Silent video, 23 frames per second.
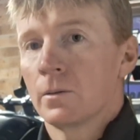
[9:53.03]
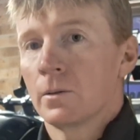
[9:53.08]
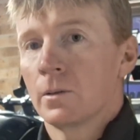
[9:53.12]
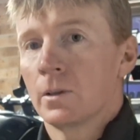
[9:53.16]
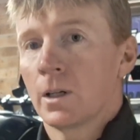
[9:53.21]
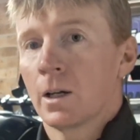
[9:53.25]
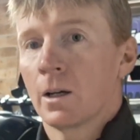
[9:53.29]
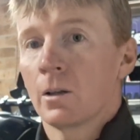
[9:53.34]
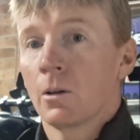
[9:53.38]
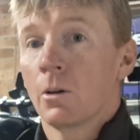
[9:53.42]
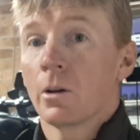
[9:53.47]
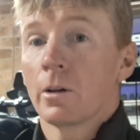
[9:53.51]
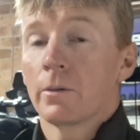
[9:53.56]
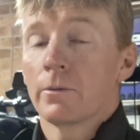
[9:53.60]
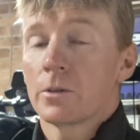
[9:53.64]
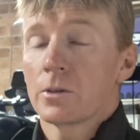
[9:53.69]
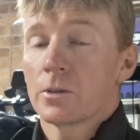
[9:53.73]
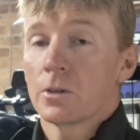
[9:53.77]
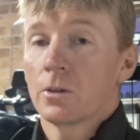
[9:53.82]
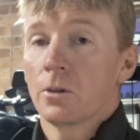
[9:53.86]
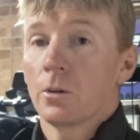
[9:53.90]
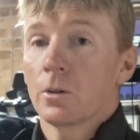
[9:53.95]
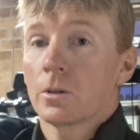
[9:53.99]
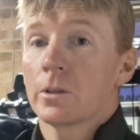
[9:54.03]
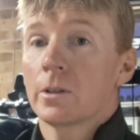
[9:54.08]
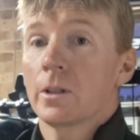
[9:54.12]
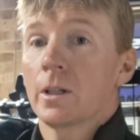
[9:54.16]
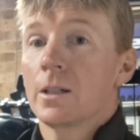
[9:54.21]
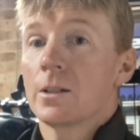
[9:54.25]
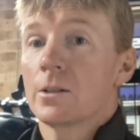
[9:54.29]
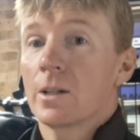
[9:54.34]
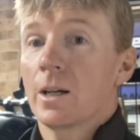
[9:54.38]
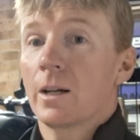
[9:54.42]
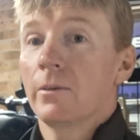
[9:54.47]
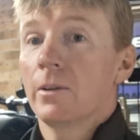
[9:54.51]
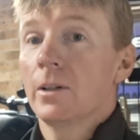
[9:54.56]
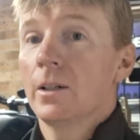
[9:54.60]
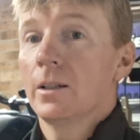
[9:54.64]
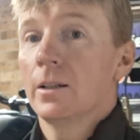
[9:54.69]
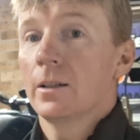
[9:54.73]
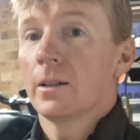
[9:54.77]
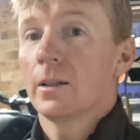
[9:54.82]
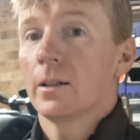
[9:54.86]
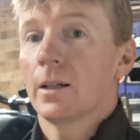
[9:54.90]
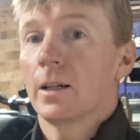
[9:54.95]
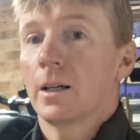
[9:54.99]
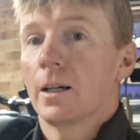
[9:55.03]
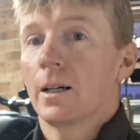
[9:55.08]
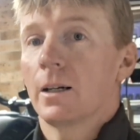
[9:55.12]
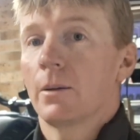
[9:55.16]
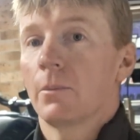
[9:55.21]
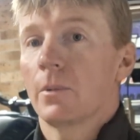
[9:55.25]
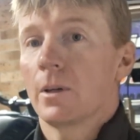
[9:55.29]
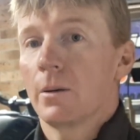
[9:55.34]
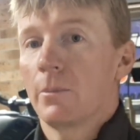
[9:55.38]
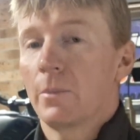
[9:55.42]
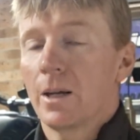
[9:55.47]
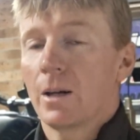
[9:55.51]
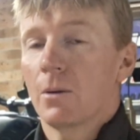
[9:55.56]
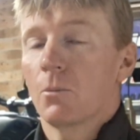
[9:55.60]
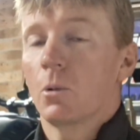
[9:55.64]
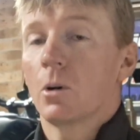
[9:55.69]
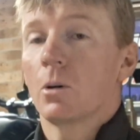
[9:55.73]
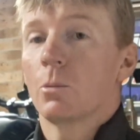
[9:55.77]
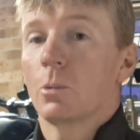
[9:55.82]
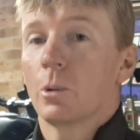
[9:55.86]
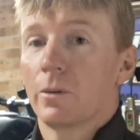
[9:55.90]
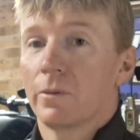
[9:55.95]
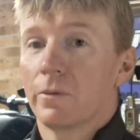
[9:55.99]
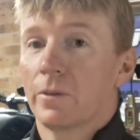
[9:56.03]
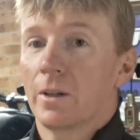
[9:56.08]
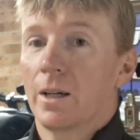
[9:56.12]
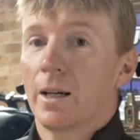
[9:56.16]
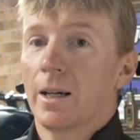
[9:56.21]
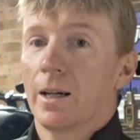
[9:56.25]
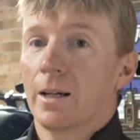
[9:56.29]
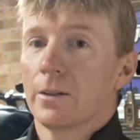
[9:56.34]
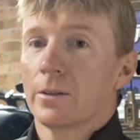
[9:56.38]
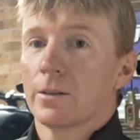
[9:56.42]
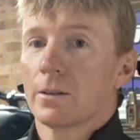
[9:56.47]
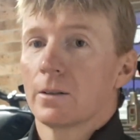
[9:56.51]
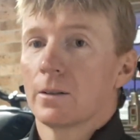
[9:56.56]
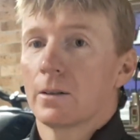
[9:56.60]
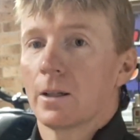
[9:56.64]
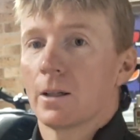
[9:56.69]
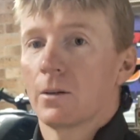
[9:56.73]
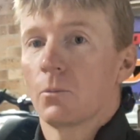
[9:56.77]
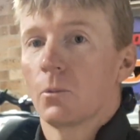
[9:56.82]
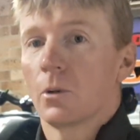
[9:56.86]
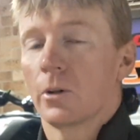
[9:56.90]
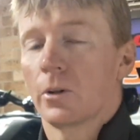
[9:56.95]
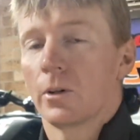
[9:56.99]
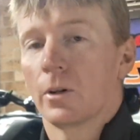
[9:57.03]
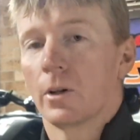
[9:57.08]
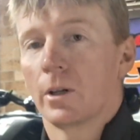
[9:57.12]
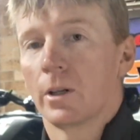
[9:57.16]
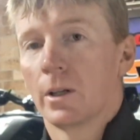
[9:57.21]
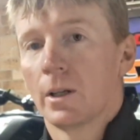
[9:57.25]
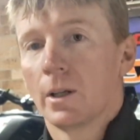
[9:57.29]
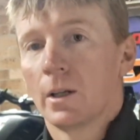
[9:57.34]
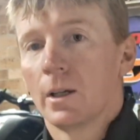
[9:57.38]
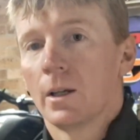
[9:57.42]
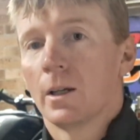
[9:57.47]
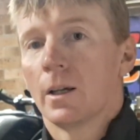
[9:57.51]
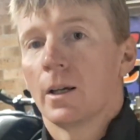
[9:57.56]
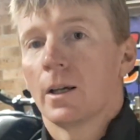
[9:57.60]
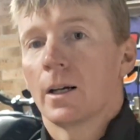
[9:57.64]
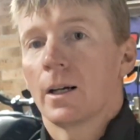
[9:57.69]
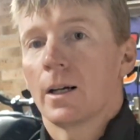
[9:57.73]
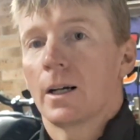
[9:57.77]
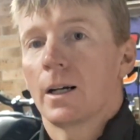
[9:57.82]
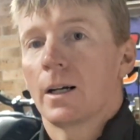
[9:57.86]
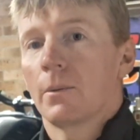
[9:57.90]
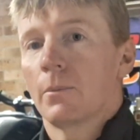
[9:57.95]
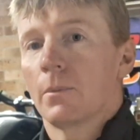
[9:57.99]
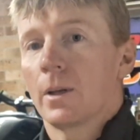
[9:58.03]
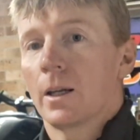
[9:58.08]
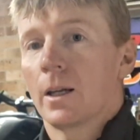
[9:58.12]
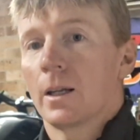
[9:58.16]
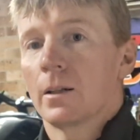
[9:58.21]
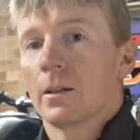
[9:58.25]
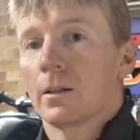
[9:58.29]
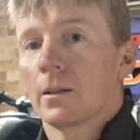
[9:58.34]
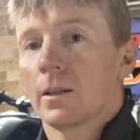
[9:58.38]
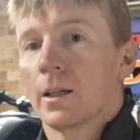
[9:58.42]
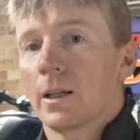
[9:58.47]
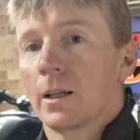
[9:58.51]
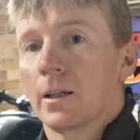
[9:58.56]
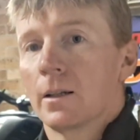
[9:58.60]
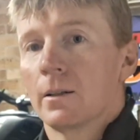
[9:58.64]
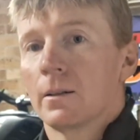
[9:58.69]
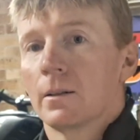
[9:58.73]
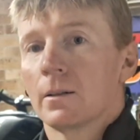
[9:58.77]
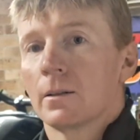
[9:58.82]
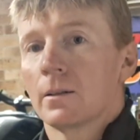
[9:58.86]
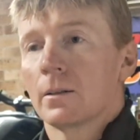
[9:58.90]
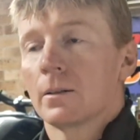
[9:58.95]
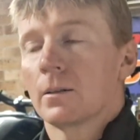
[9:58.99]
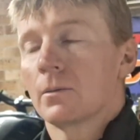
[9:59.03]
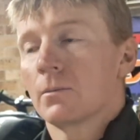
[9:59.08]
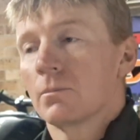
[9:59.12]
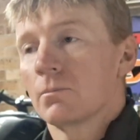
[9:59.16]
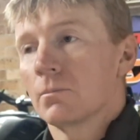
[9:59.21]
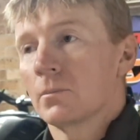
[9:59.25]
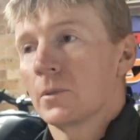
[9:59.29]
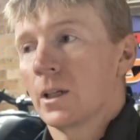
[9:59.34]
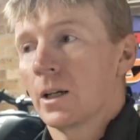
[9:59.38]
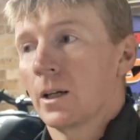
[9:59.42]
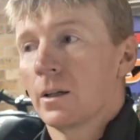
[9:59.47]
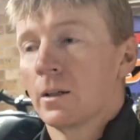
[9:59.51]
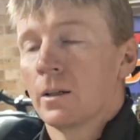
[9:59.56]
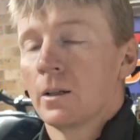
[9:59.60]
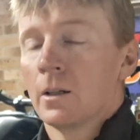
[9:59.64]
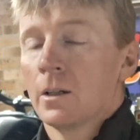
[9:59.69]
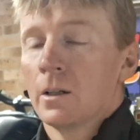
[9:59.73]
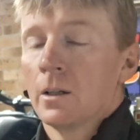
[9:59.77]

you know, a lot of us talk to each other about what we found and whatnot. And you know,